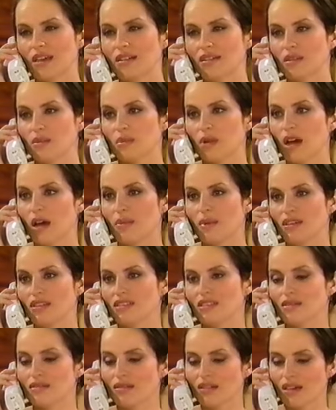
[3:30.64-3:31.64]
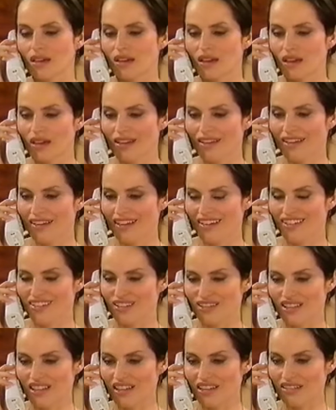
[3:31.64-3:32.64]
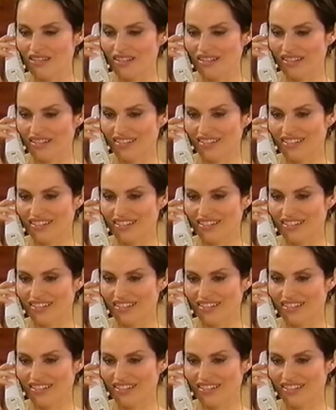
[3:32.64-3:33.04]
I hear them coming. So can I, I call you later?